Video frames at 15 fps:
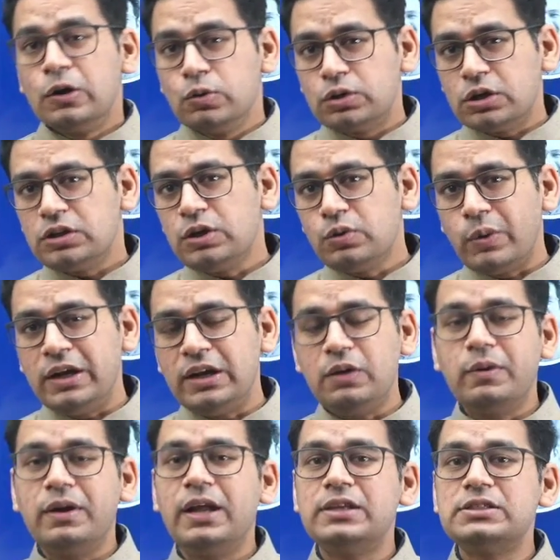
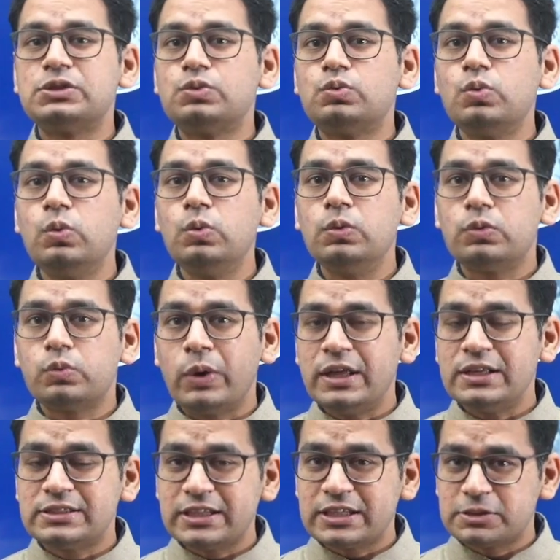2021 has
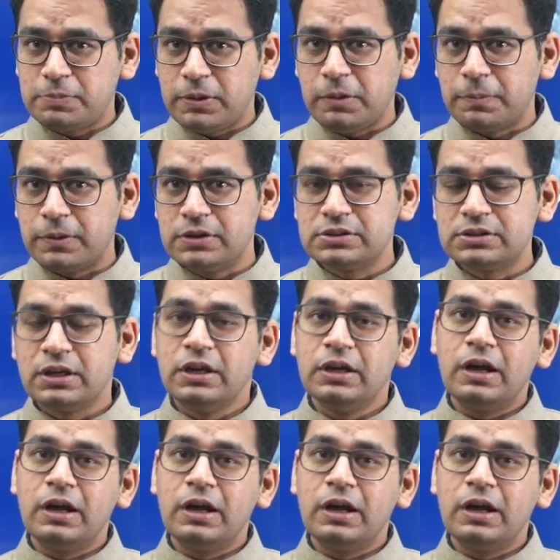226 papers.